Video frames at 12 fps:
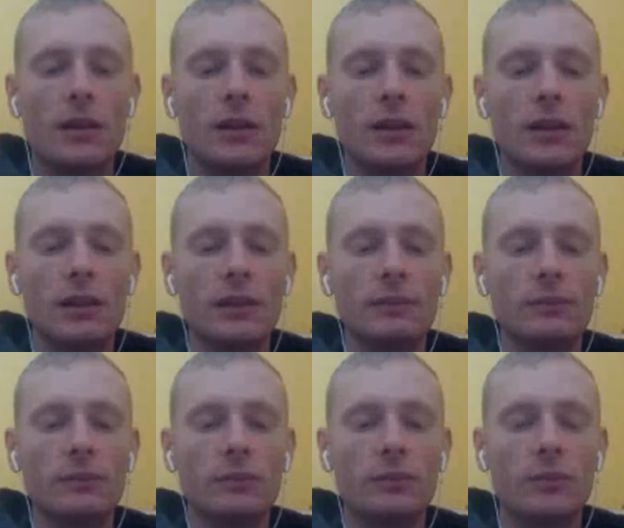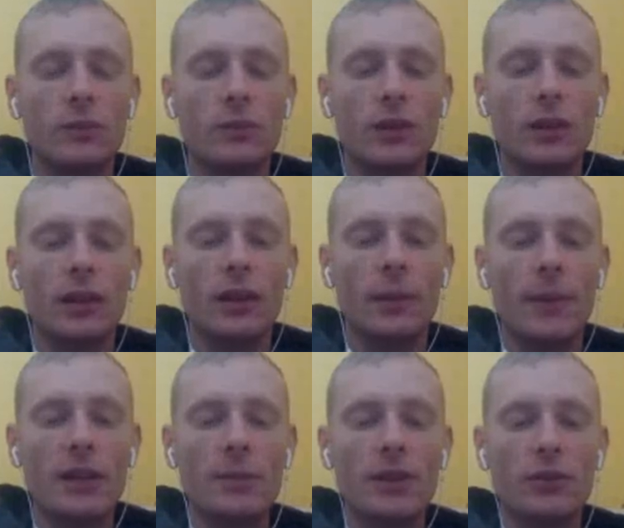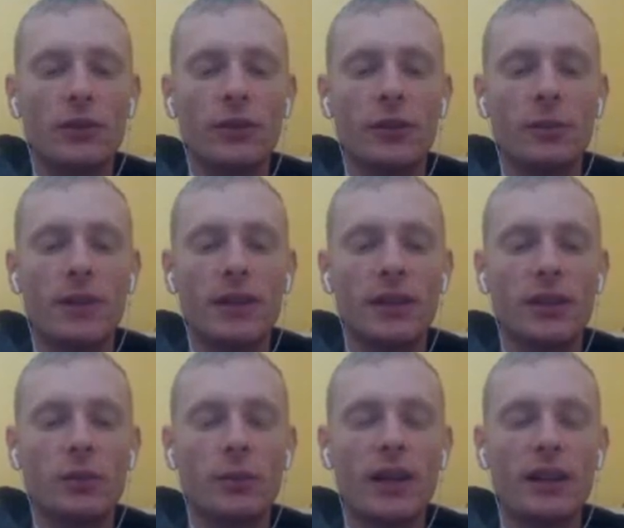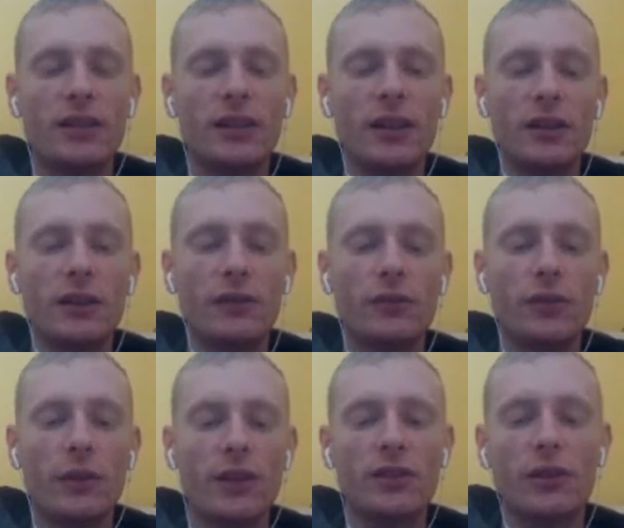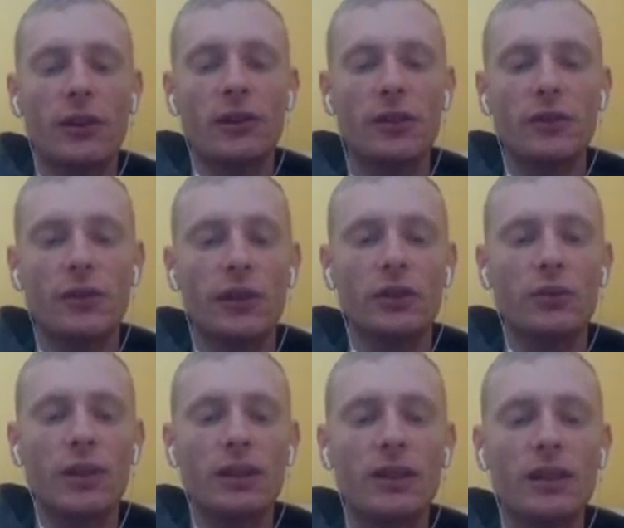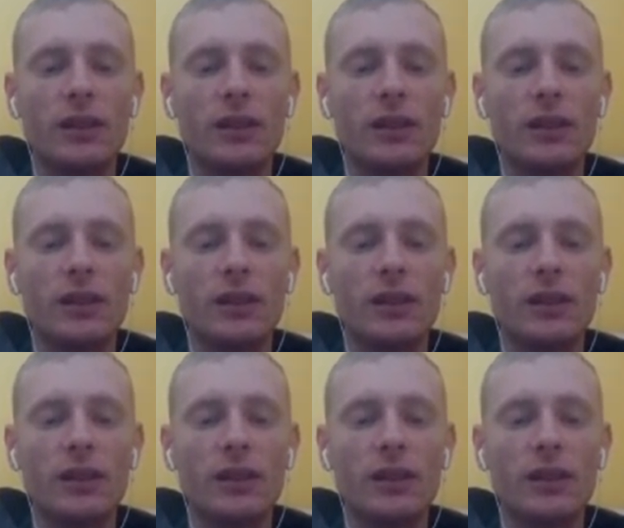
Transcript: The basement is really good because we actually need 3 stars for this run,